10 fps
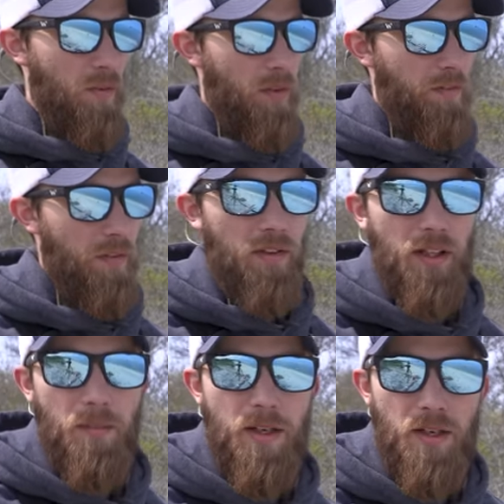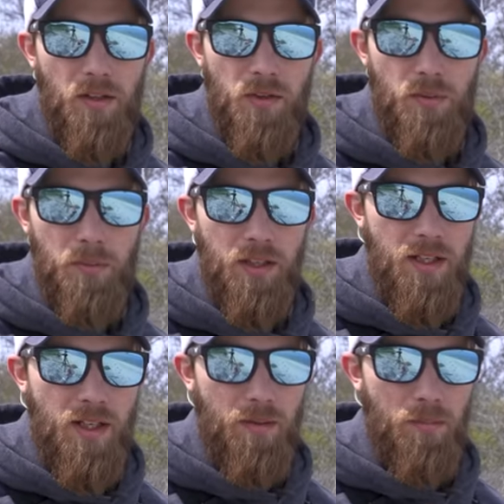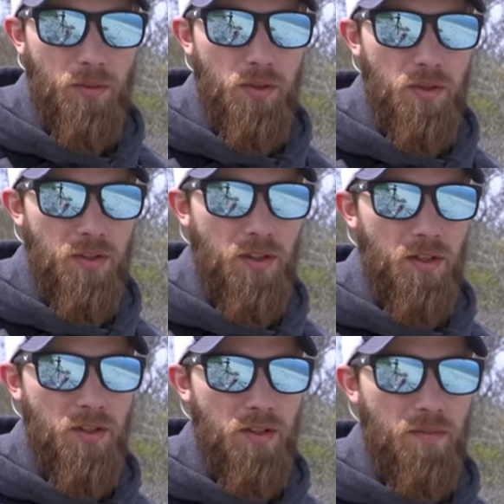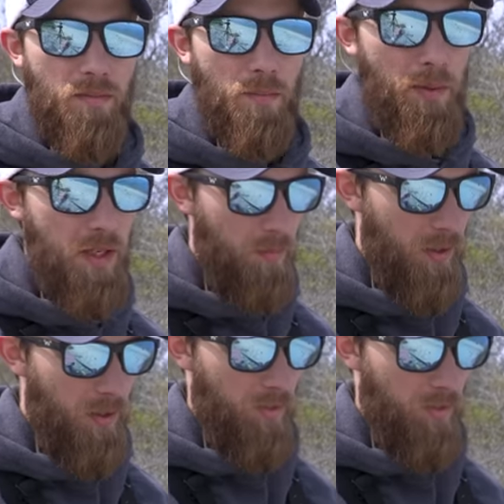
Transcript: the 150, like my knuckles are bleeding and bruised. They're just beat because